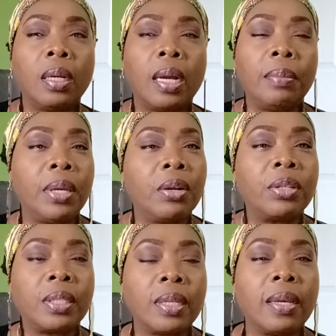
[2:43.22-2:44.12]
I'm here to
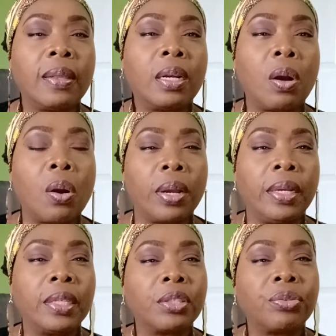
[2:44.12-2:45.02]
say that our
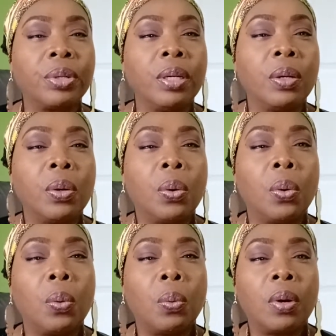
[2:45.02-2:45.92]
history
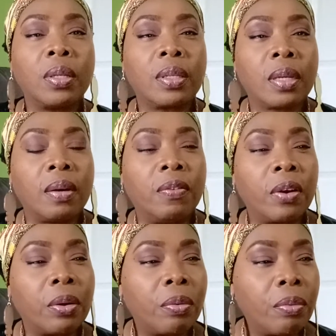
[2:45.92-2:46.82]
was a
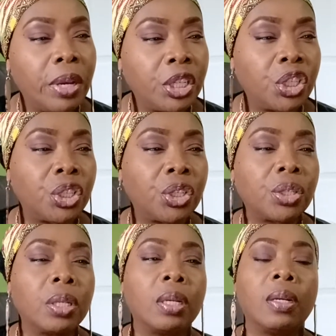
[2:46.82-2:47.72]
very
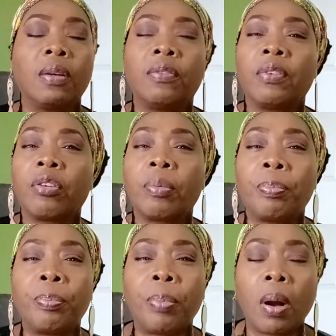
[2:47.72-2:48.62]
rich, very
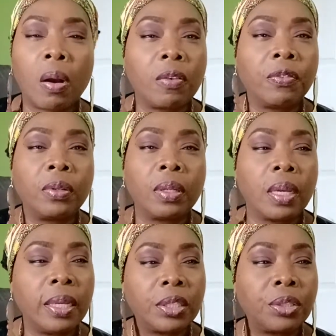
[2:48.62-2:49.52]
powerful
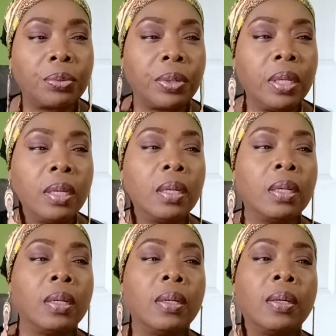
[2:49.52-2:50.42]
history.
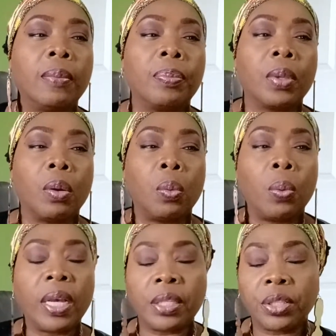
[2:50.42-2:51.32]

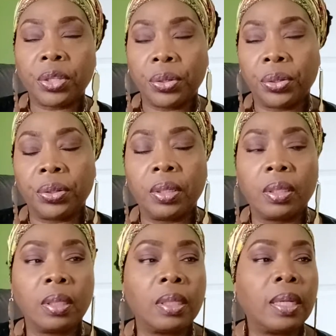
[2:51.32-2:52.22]
Western
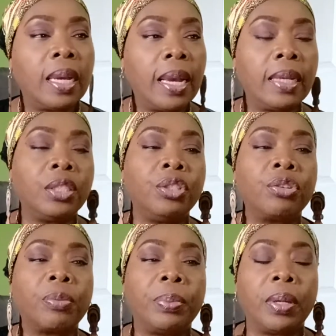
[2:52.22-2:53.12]
and
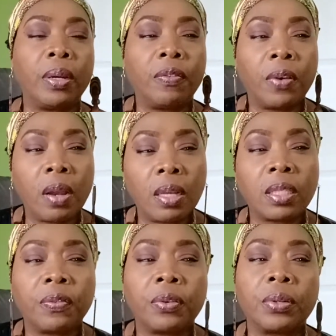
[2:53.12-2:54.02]
European
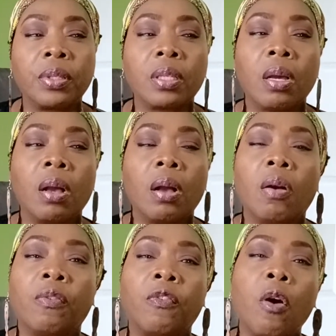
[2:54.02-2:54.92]
philosophers
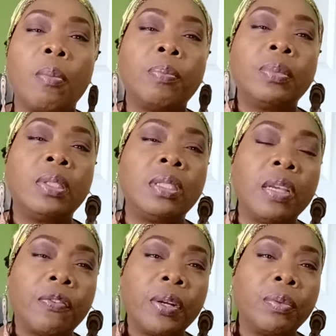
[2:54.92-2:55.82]
formed
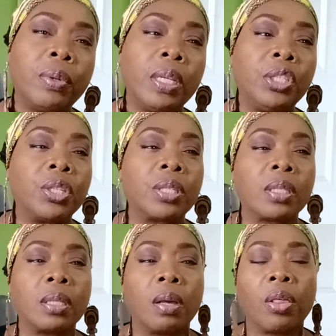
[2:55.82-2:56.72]
different
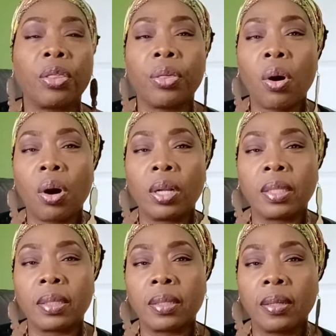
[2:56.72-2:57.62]
religious
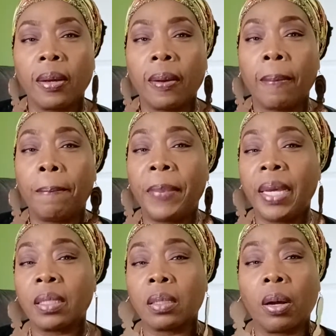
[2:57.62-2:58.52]
thoughts
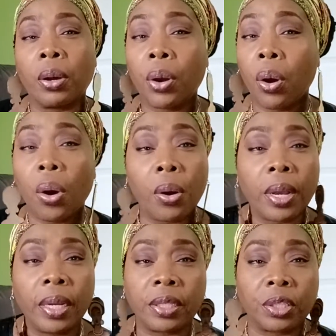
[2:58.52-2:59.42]
based on our
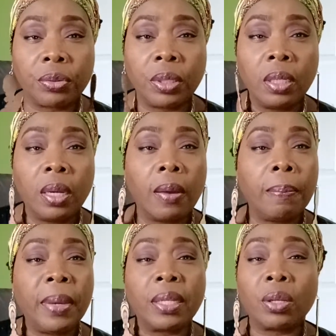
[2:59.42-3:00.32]
history,
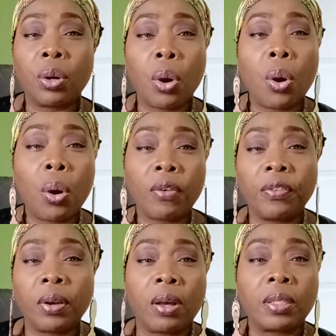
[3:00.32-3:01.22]
based on our
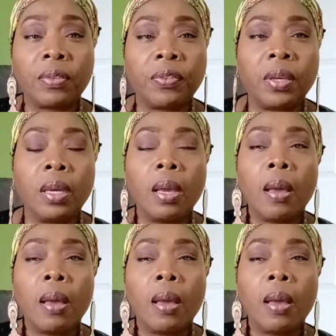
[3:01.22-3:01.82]
philosophy,